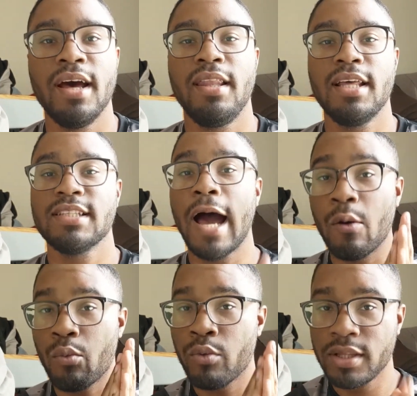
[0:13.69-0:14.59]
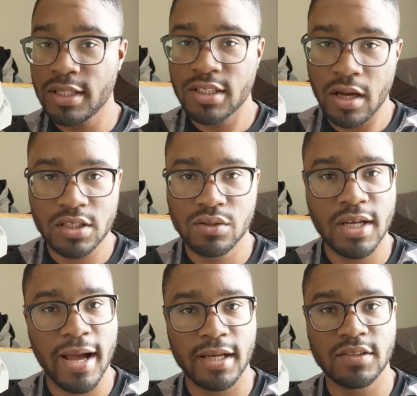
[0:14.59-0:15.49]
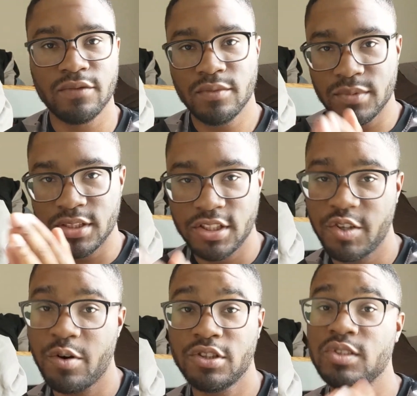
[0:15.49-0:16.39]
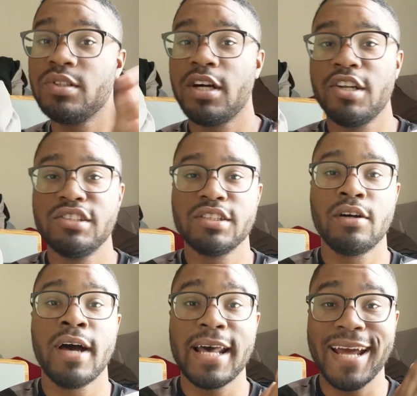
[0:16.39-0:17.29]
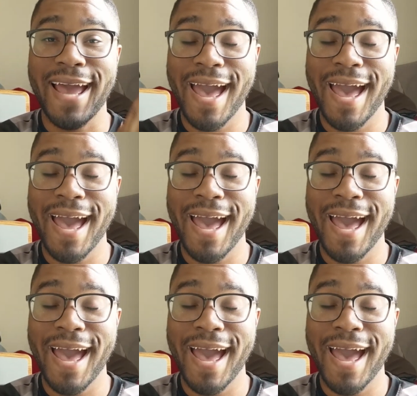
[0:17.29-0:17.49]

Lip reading: unless I really taught you guys from 0 to 100 on how to